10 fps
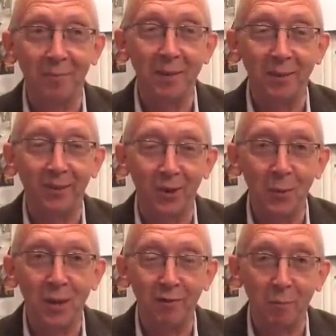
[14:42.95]
People
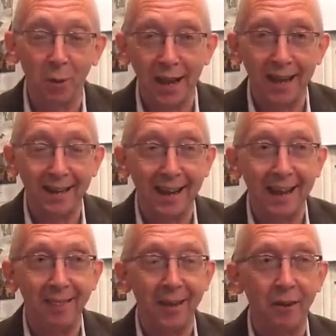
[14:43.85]
assume you have a brain
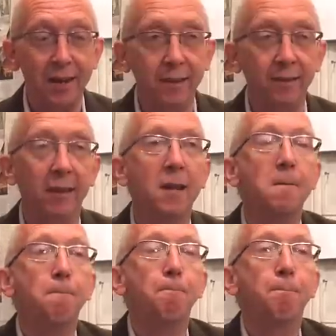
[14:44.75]
and there is
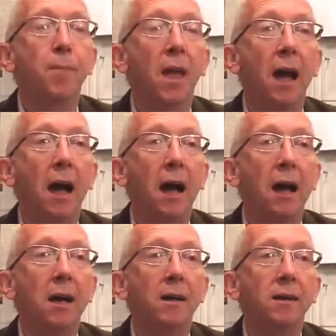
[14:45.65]

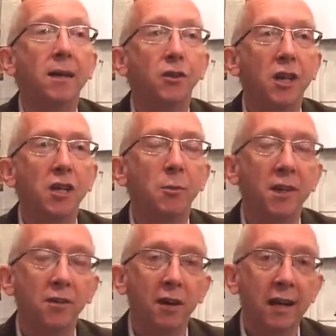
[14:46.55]
uh, yeah, genuine
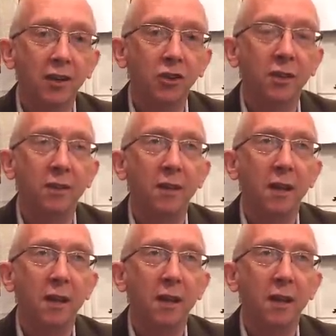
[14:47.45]
interaction.